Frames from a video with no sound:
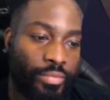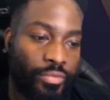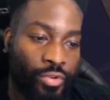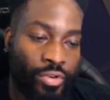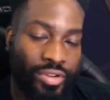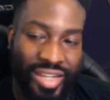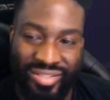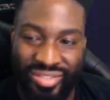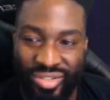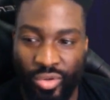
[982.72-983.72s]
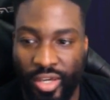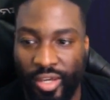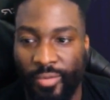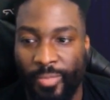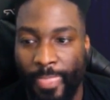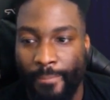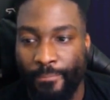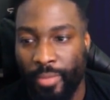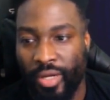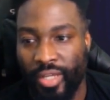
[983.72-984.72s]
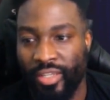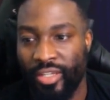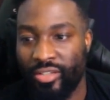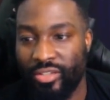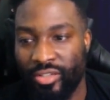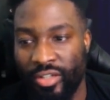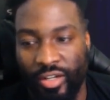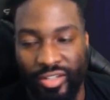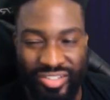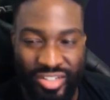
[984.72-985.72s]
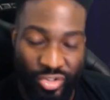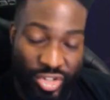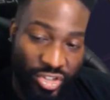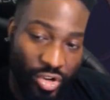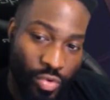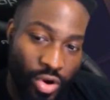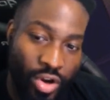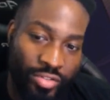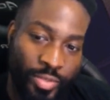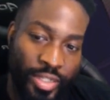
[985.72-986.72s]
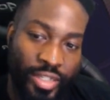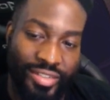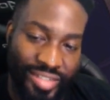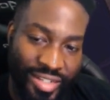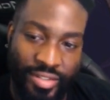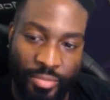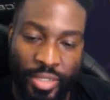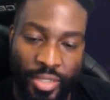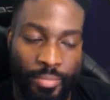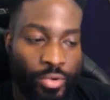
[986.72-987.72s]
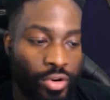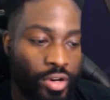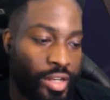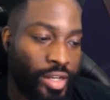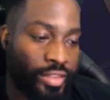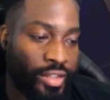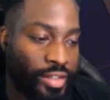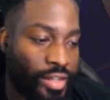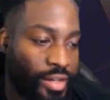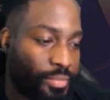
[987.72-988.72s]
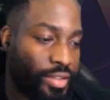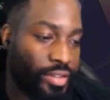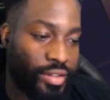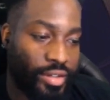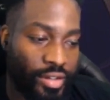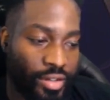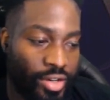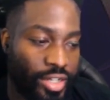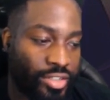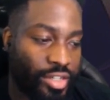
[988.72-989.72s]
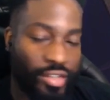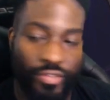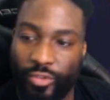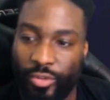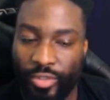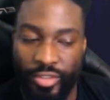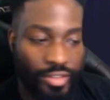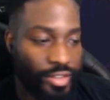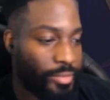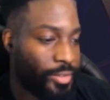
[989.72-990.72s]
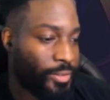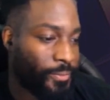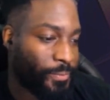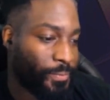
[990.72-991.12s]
Forward dash is okay. But I think increase her walk speed just a bit more, and I think that'll be a great change for her. What do you think, man?